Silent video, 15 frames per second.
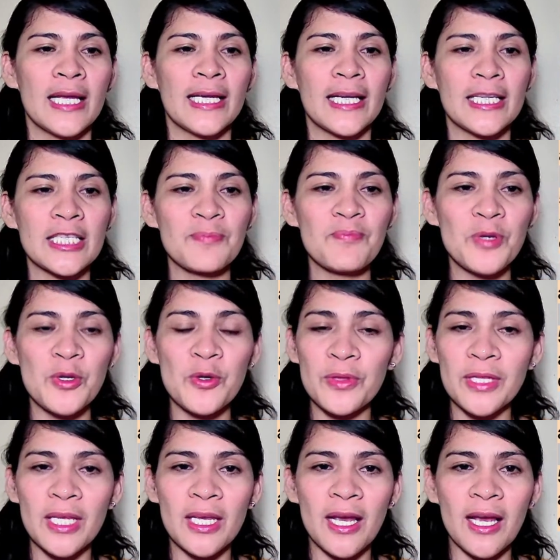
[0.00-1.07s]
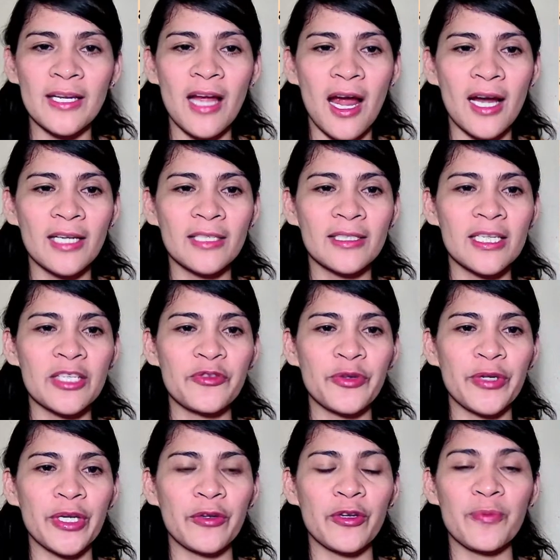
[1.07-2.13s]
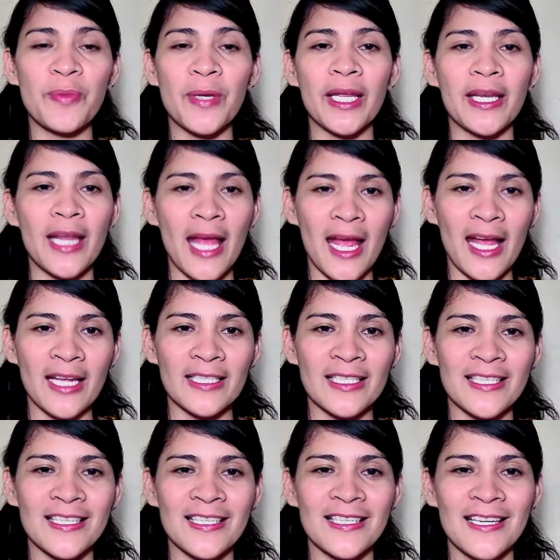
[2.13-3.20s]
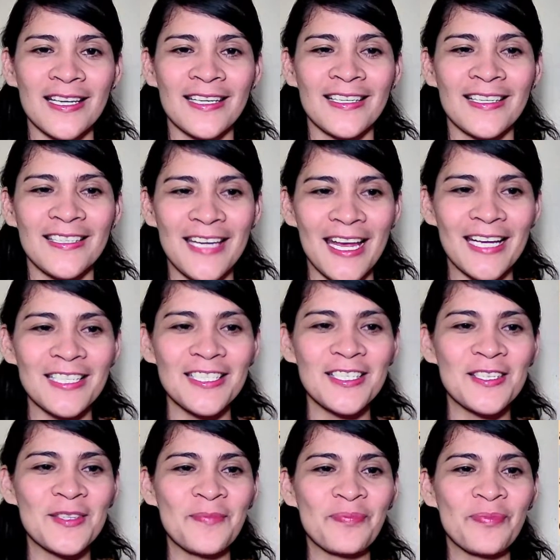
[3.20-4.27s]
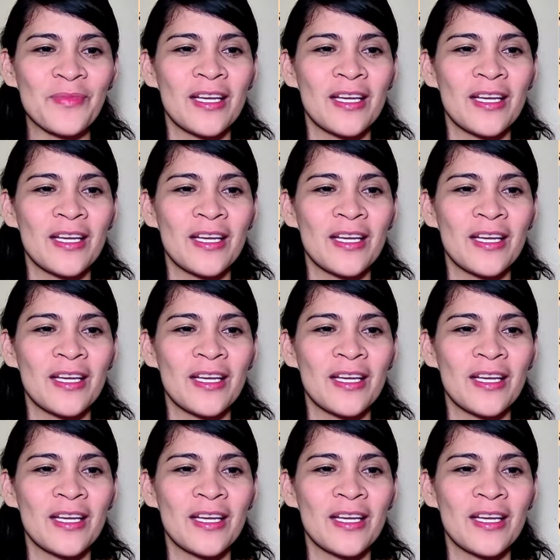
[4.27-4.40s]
Its beauty and artistry could be enhanced. Yes.